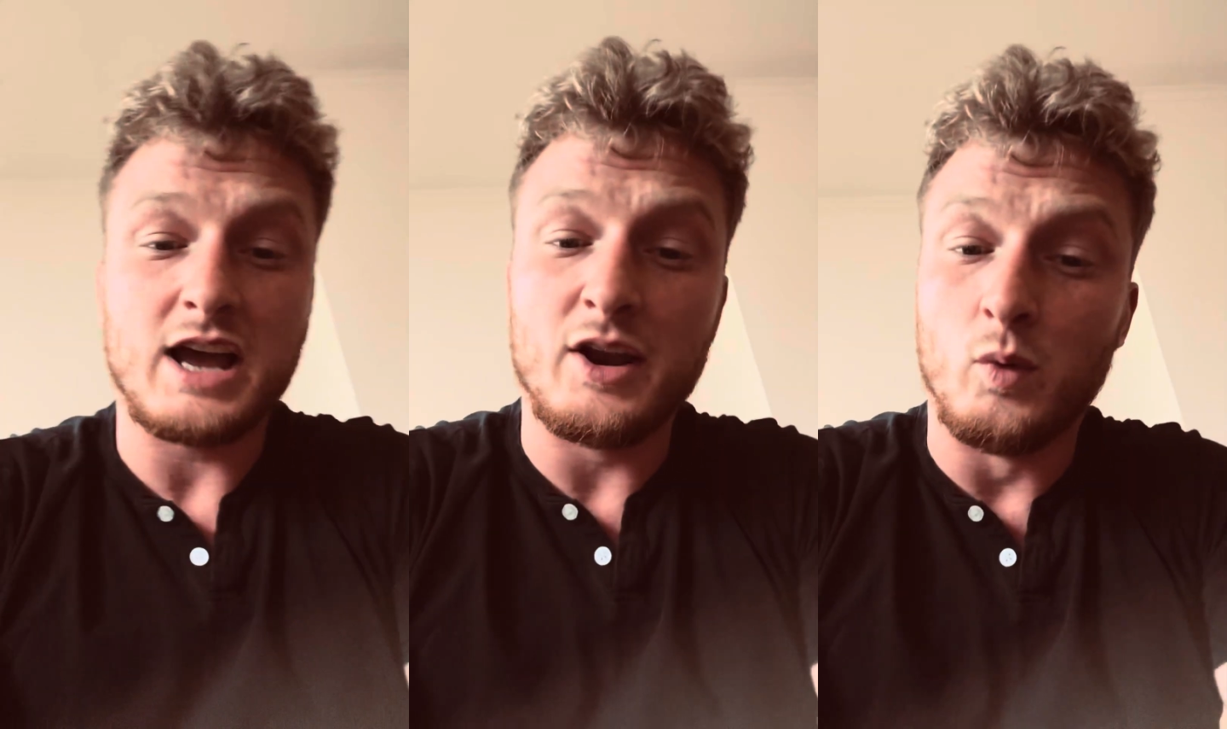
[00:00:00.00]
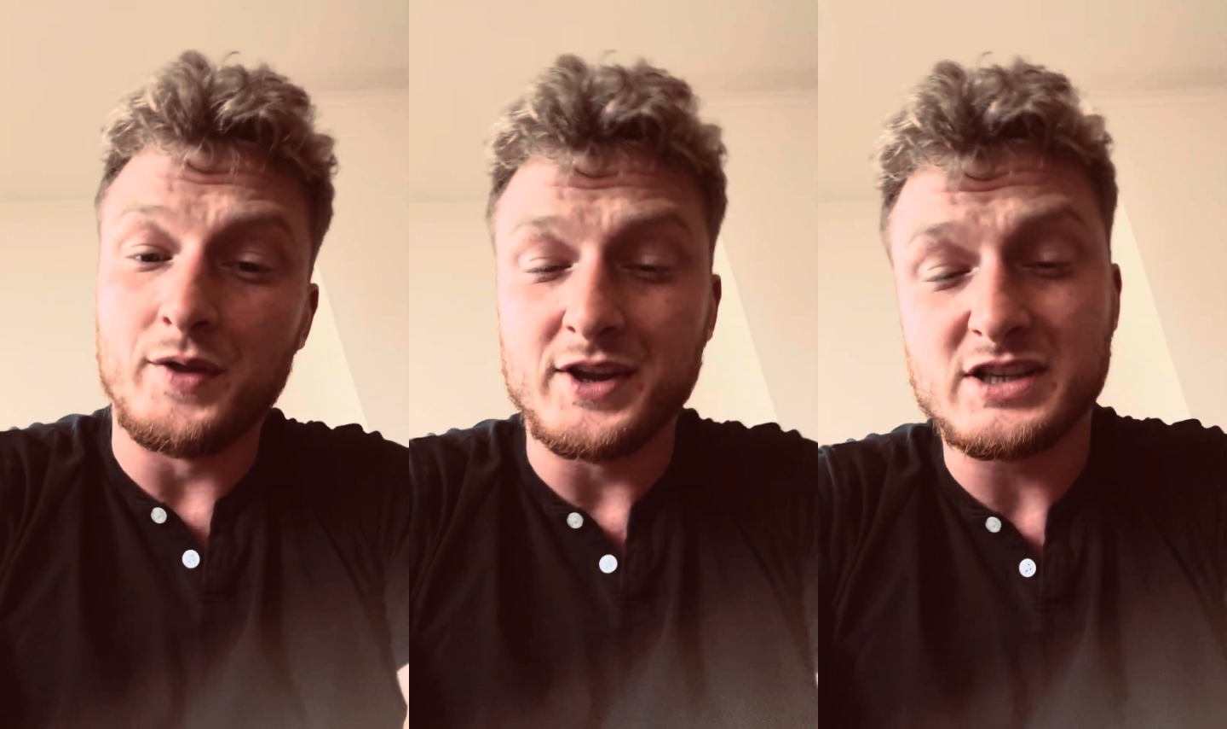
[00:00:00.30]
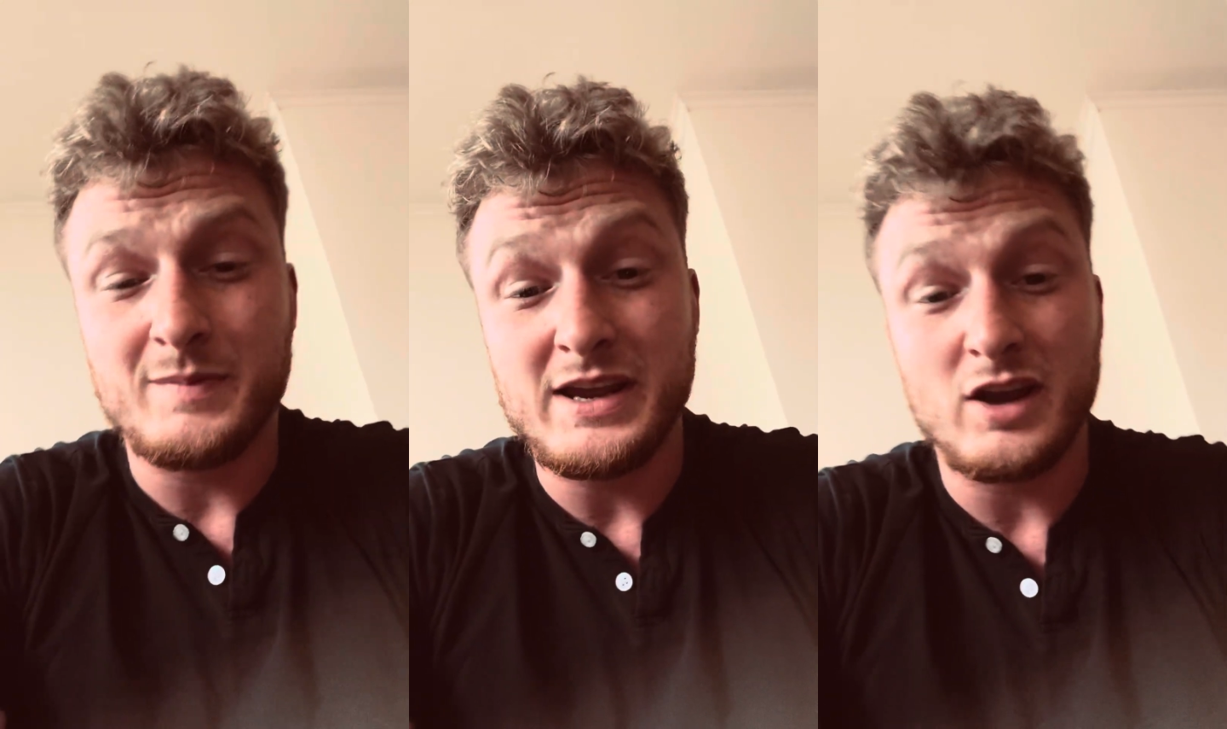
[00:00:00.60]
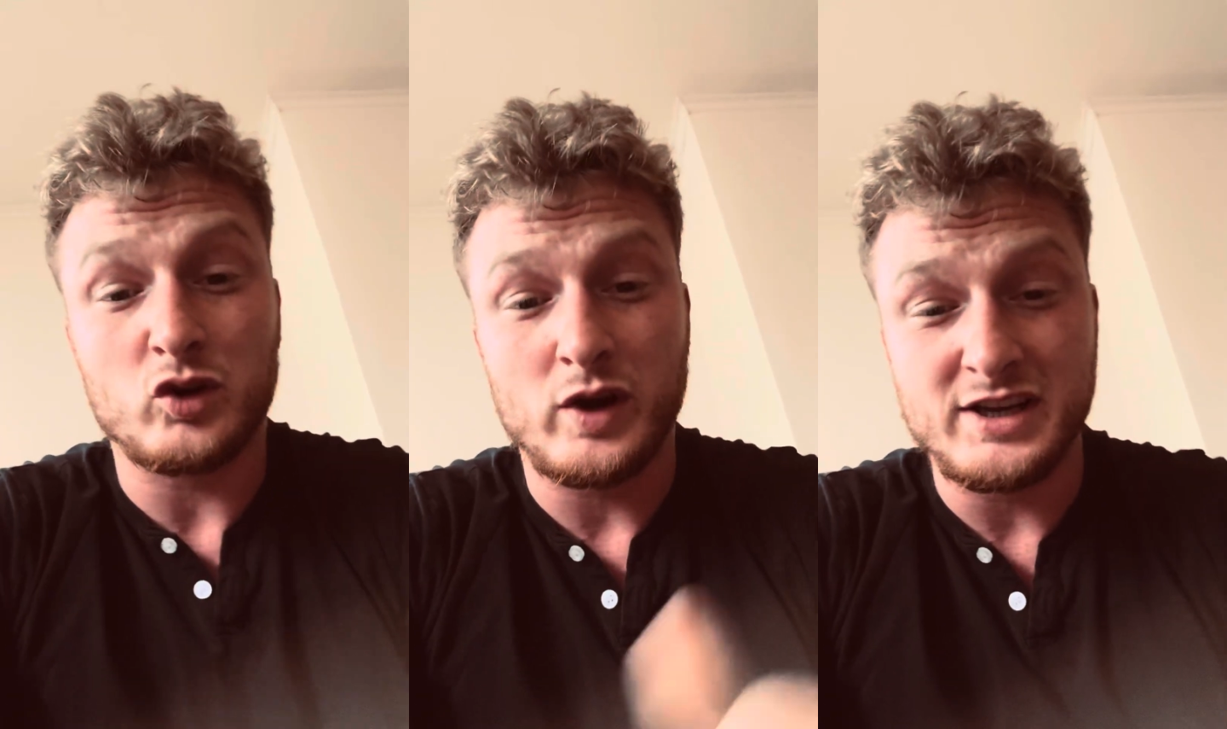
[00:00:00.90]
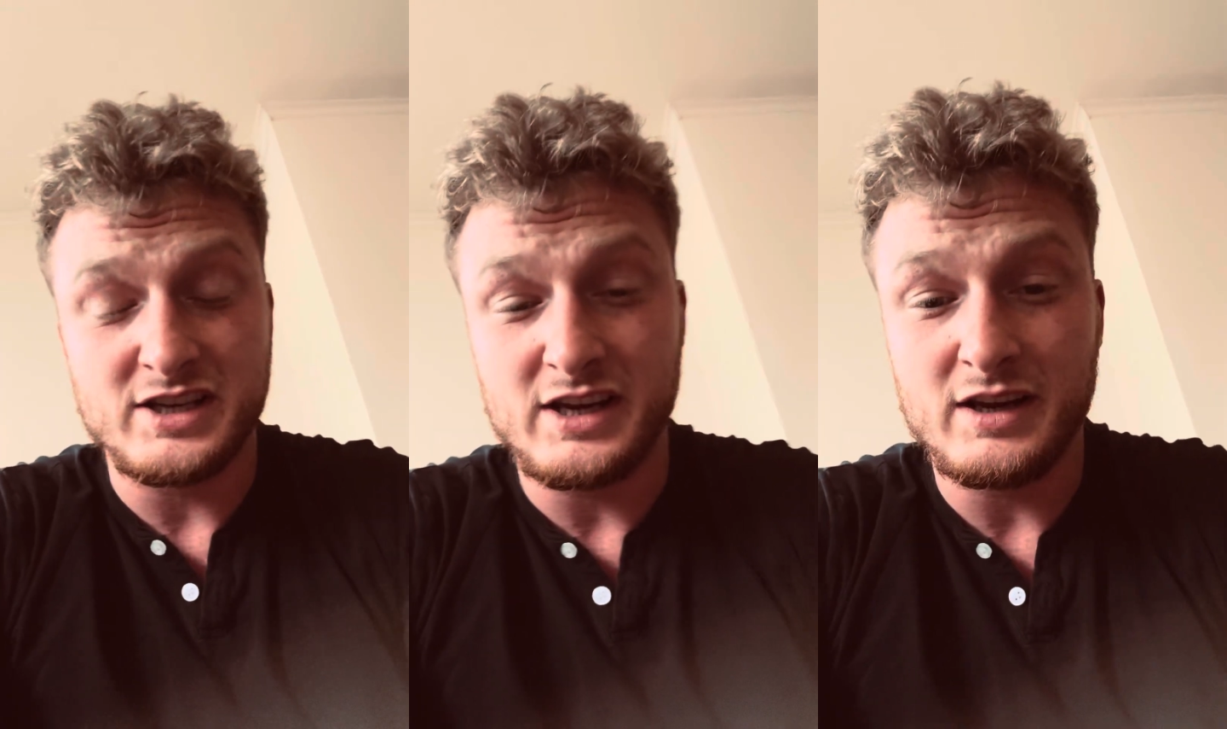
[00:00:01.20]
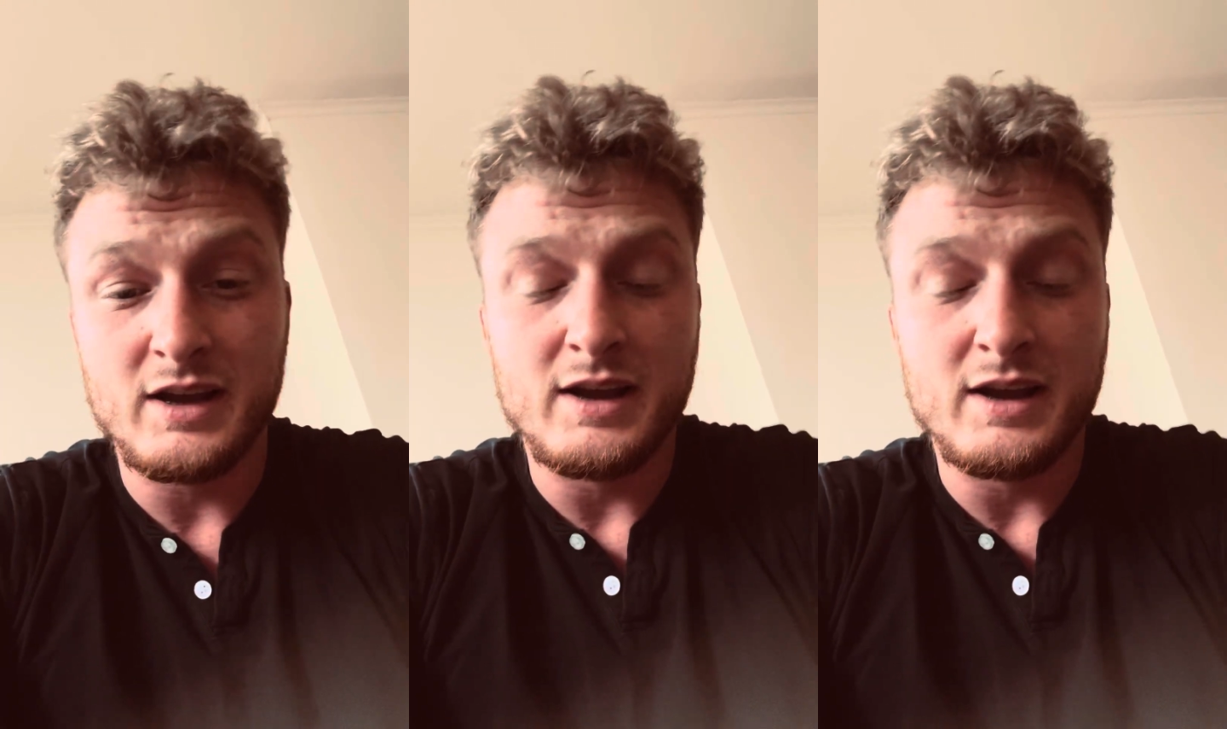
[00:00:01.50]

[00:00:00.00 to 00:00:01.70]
I don't want this to be a crazy